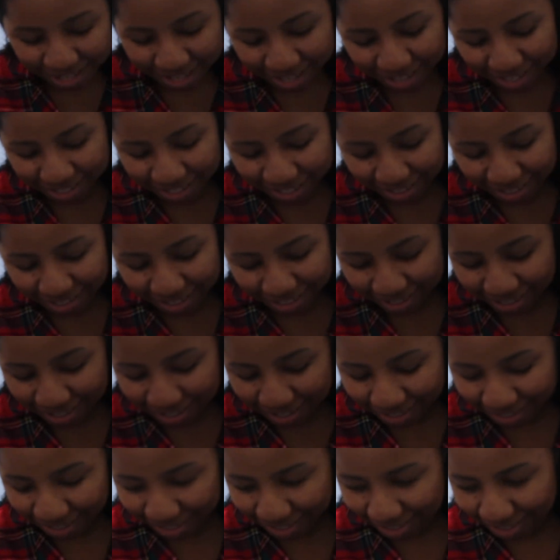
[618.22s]
Yes, it
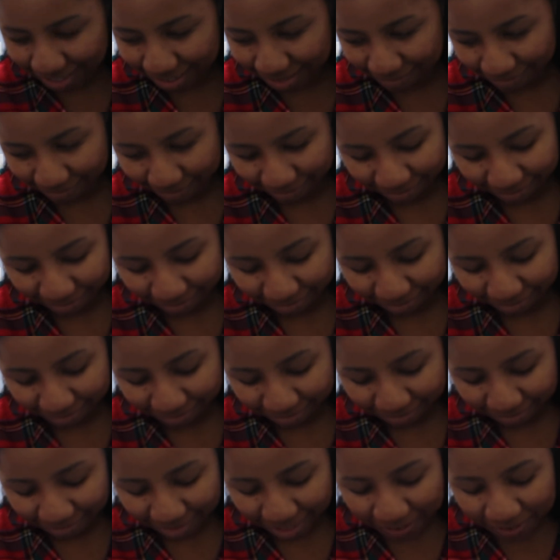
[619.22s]
just,
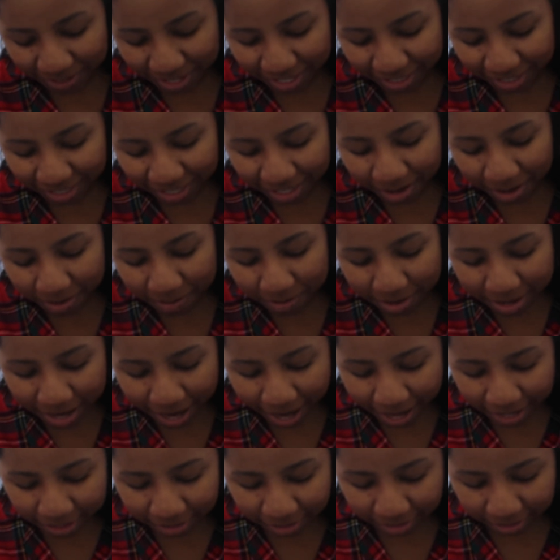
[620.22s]
I mean, it's not a
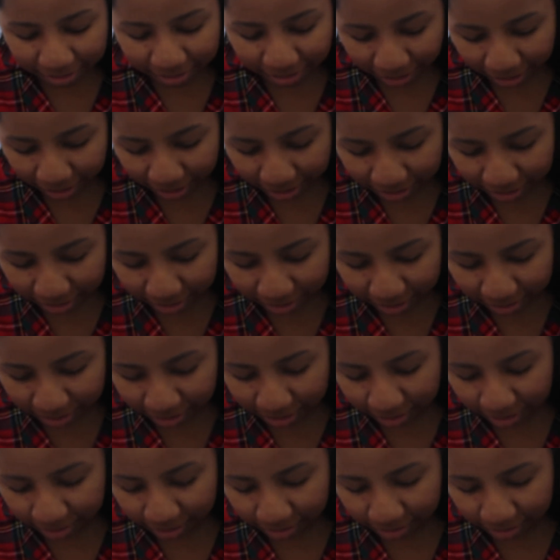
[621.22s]
nasty taste,